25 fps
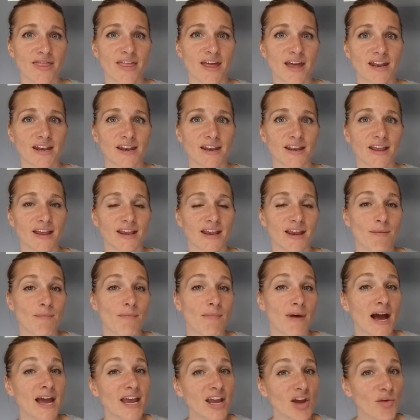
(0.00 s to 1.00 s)
then in
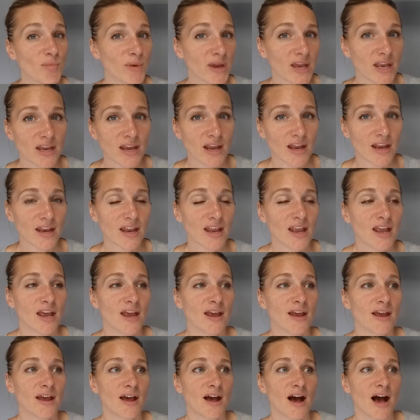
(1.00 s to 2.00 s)
my opinion,
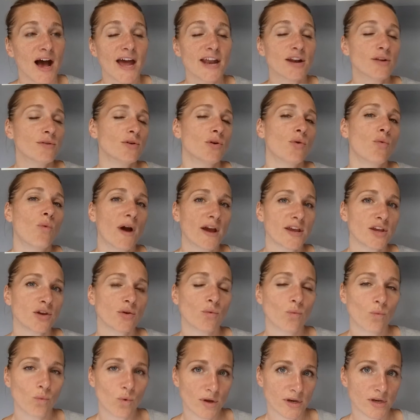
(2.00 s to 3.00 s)
I don't know why you
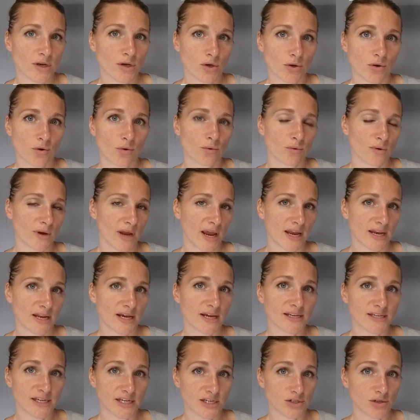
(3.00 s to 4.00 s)
wouldn't create
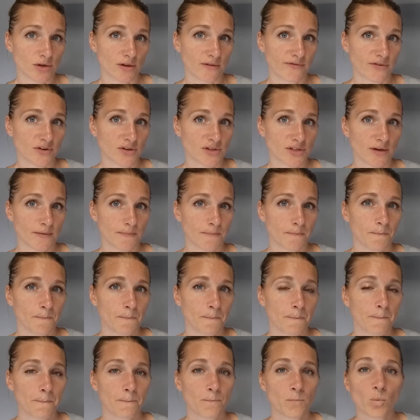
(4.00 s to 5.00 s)
a digital version.
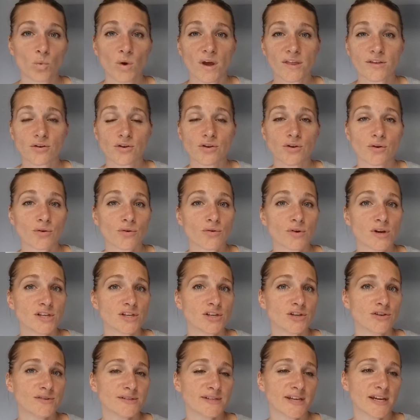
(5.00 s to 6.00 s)
Whether you're going
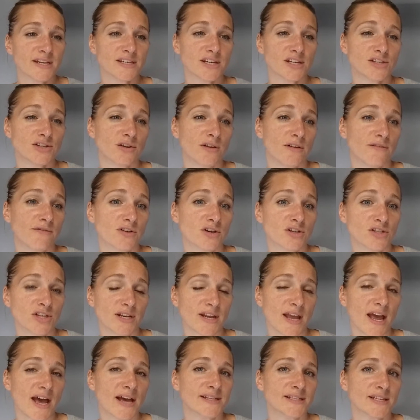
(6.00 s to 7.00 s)
to use that digital
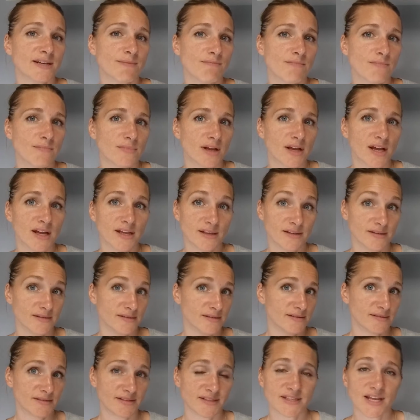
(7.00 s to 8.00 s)
version as a
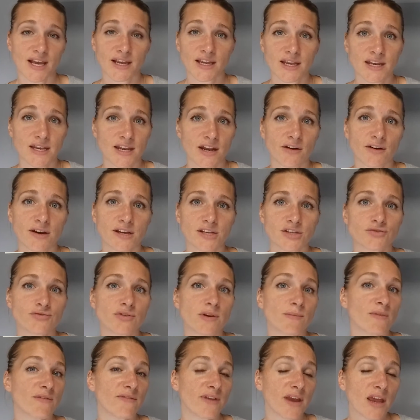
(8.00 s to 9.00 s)
secondary
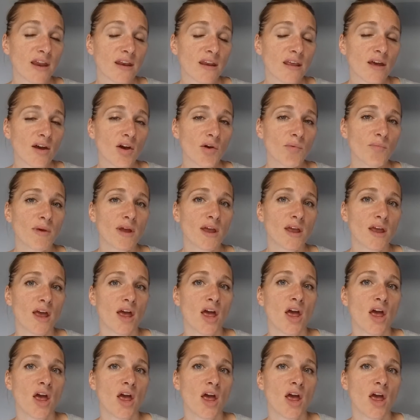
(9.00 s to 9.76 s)
stream of income,